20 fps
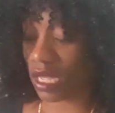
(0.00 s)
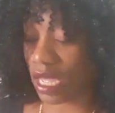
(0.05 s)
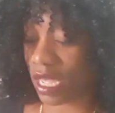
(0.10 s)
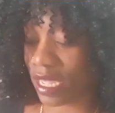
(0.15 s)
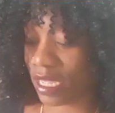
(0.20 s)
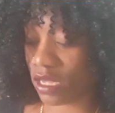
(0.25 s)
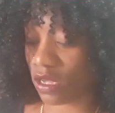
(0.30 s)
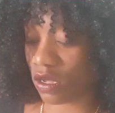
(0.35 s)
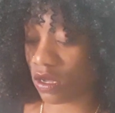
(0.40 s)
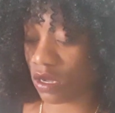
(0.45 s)

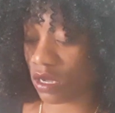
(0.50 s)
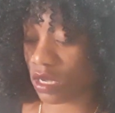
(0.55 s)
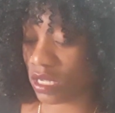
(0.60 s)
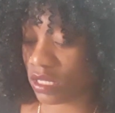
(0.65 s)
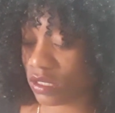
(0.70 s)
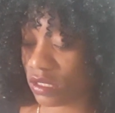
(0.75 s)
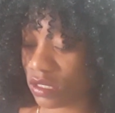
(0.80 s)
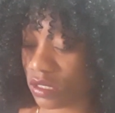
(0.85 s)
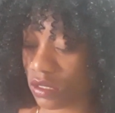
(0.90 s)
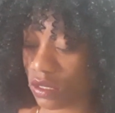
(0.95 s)
I got
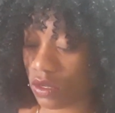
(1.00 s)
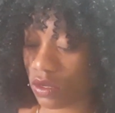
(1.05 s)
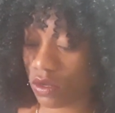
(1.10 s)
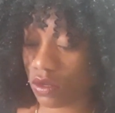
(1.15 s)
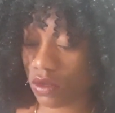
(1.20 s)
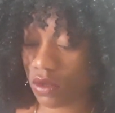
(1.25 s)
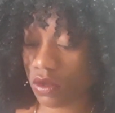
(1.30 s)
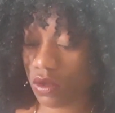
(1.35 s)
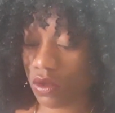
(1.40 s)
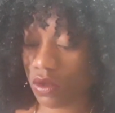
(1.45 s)

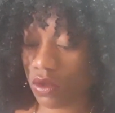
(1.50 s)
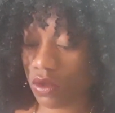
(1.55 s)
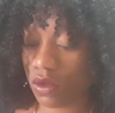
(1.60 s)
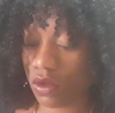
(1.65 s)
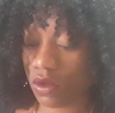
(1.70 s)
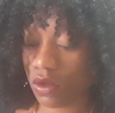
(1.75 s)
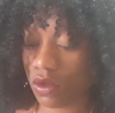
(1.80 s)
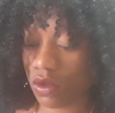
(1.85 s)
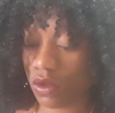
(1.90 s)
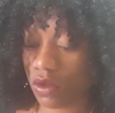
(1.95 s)

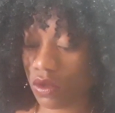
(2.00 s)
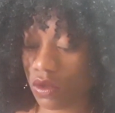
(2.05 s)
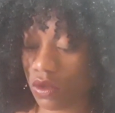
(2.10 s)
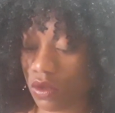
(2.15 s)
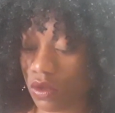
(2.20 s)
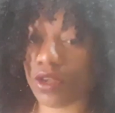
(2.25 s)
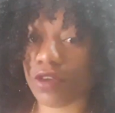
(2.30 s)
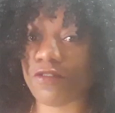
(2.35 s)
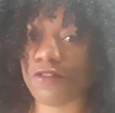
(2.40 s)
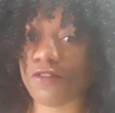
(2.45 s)

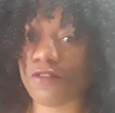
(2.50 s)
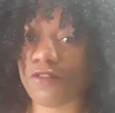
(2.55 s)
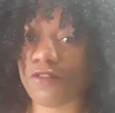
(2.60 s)
one of